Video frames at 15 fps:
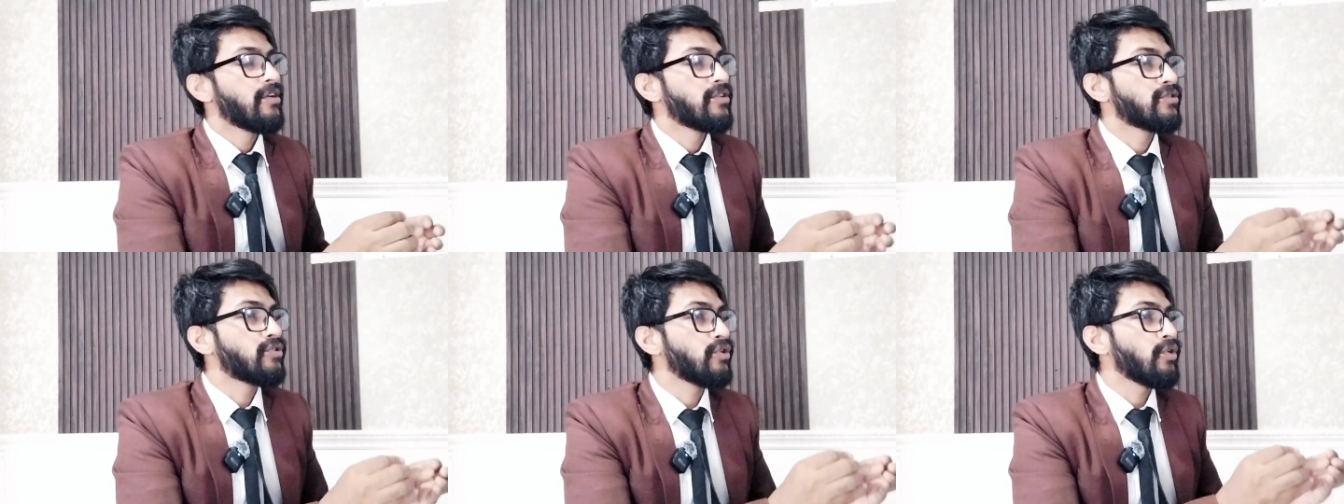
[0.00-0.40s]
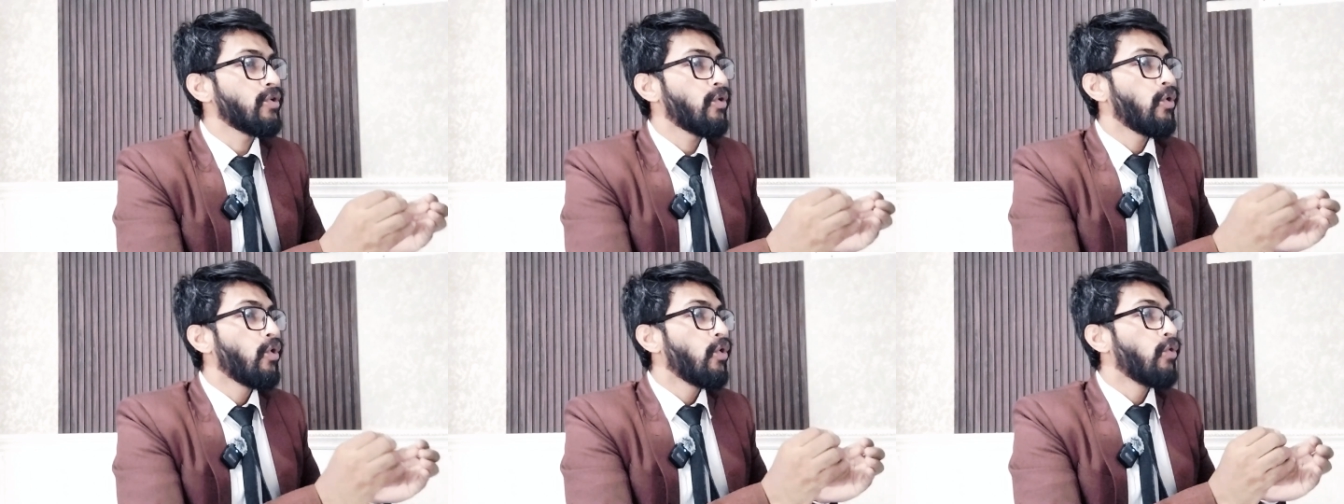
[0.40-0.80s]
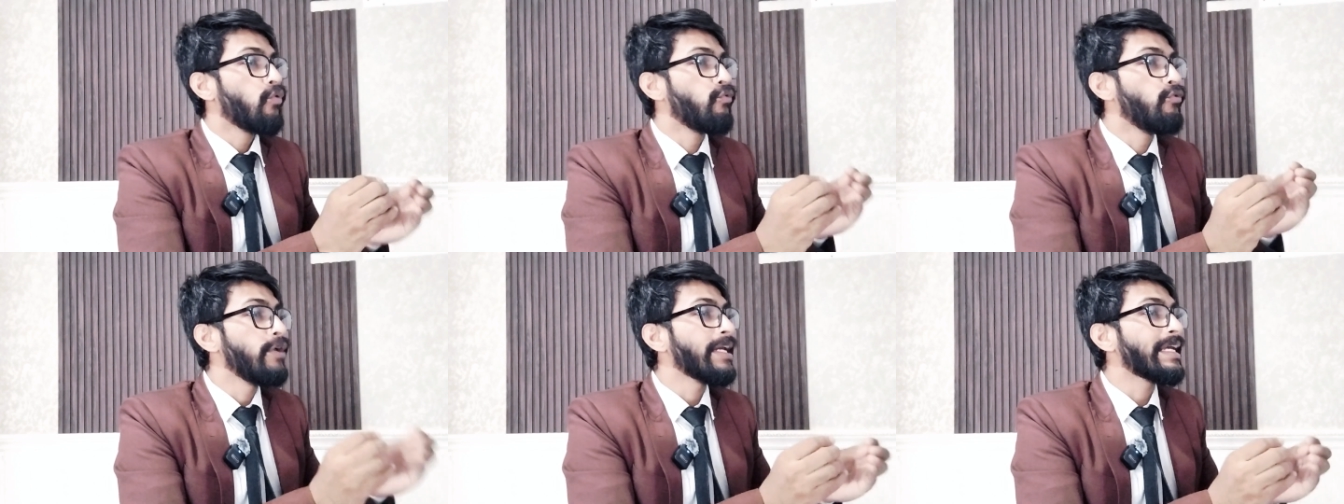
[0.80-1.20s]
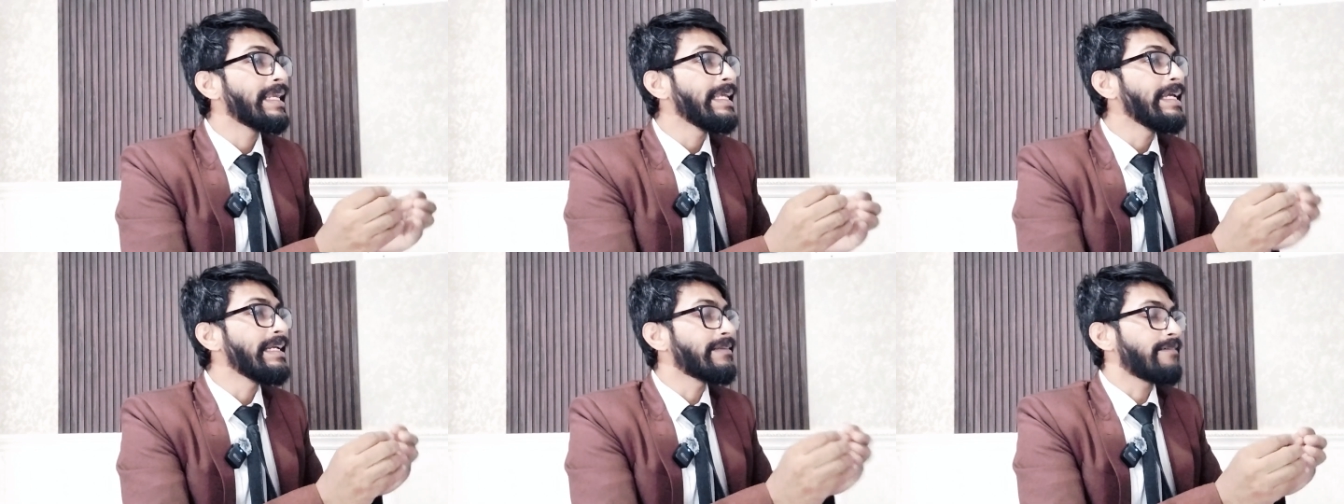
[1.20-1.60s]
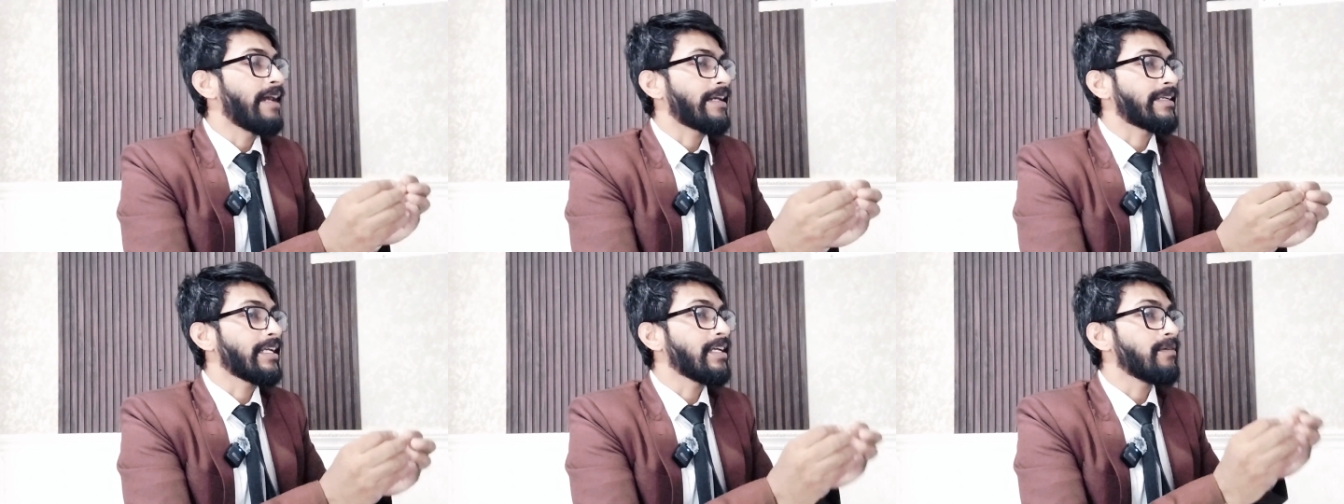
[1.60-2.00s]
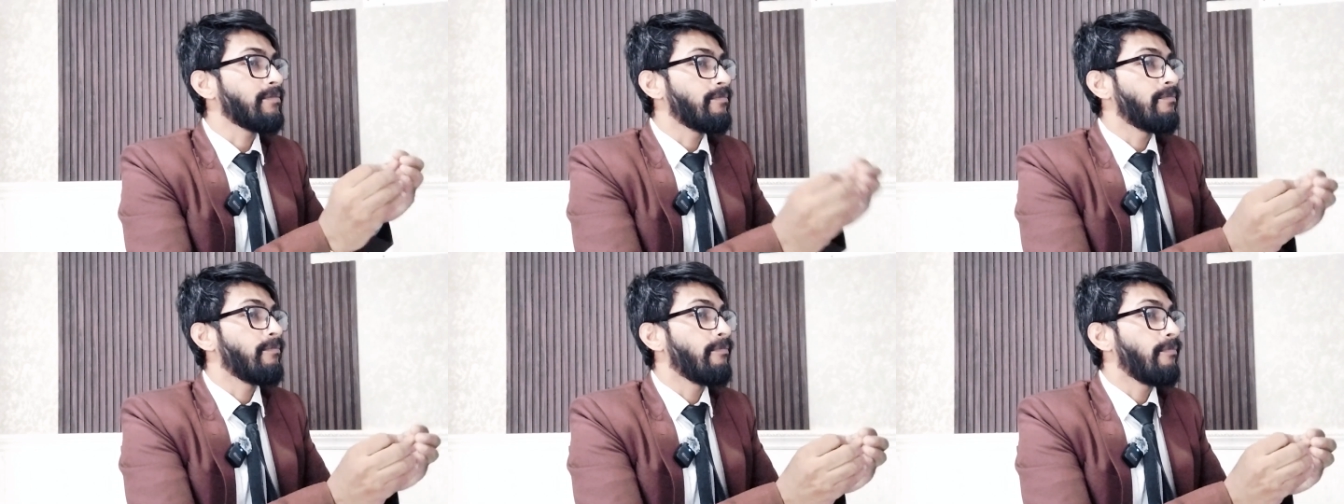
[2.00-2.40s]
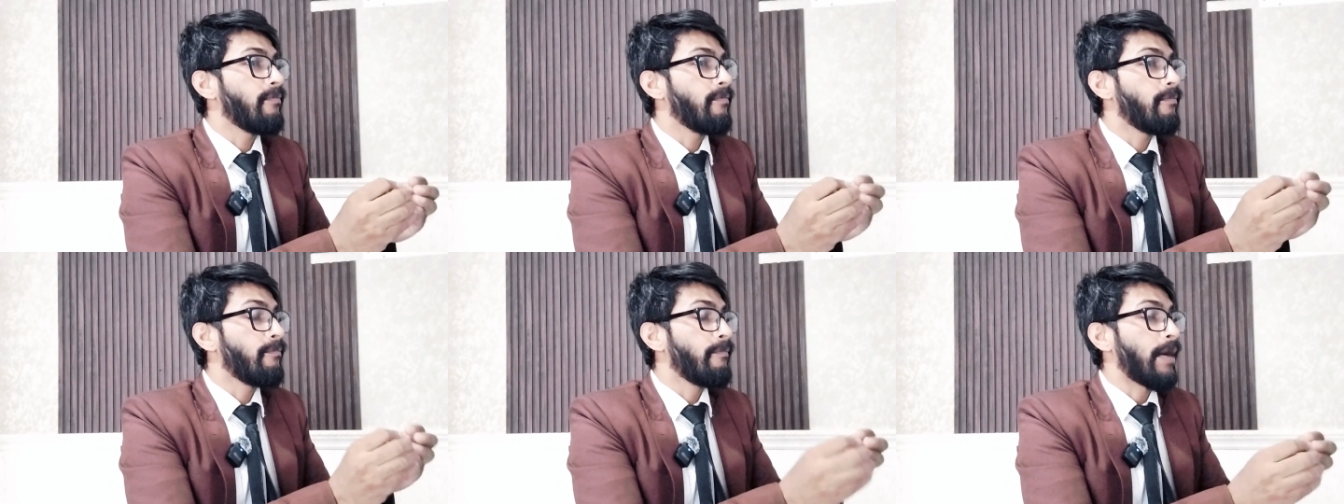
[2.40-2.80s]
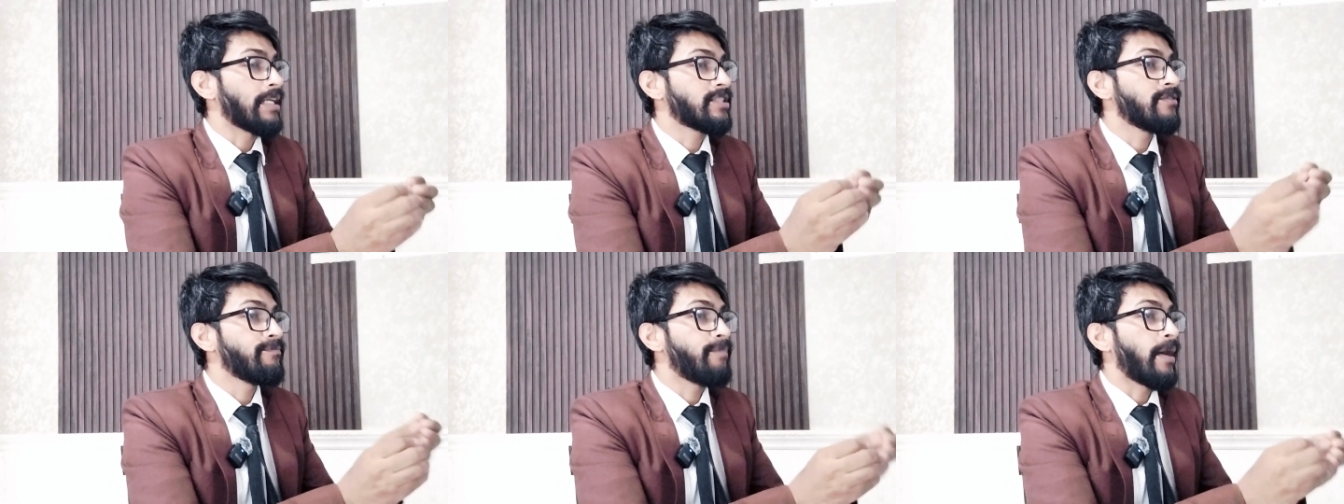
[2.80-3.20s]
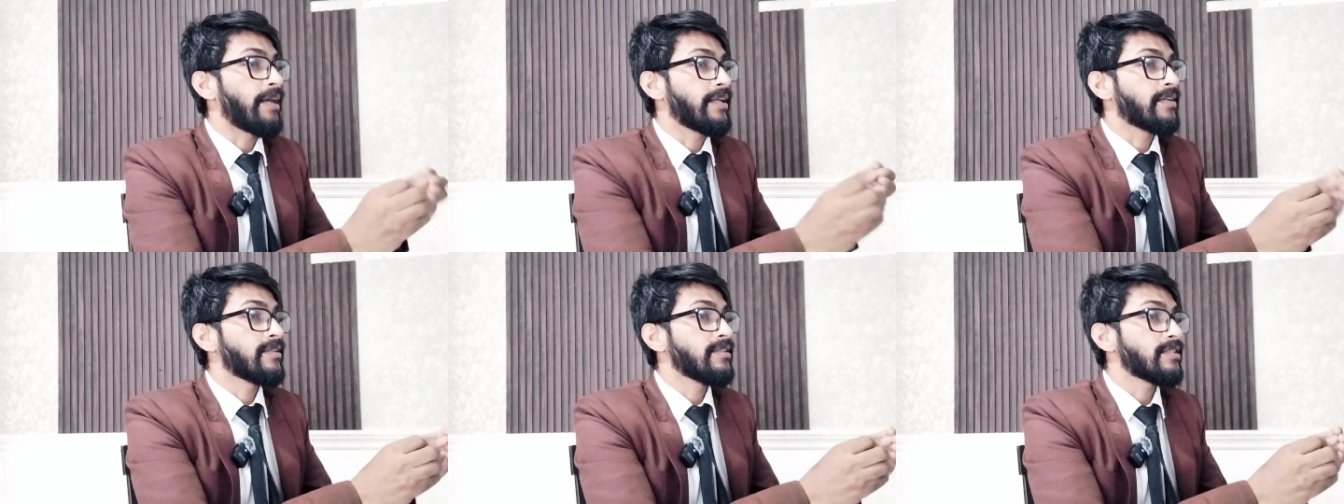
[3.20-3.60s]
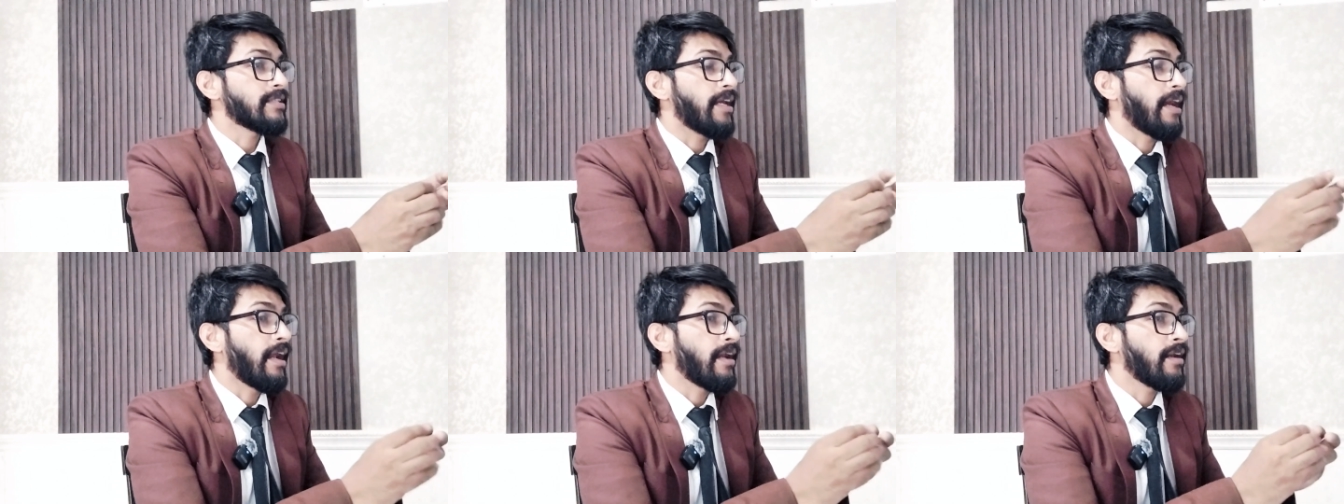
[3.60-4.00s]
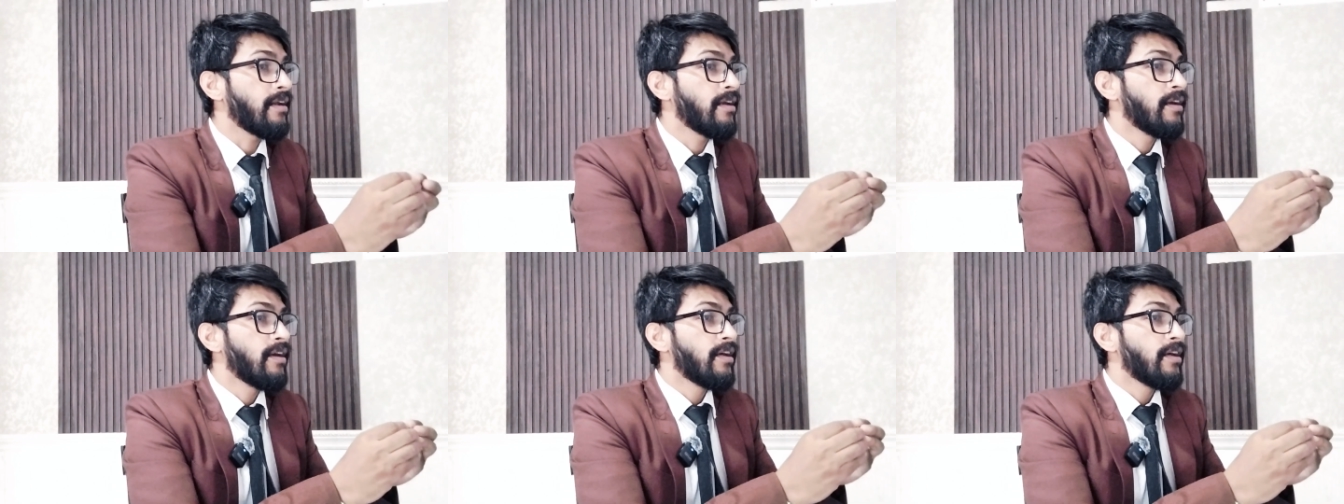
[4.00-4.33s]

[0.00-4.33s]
So weakly interacting massive particles, and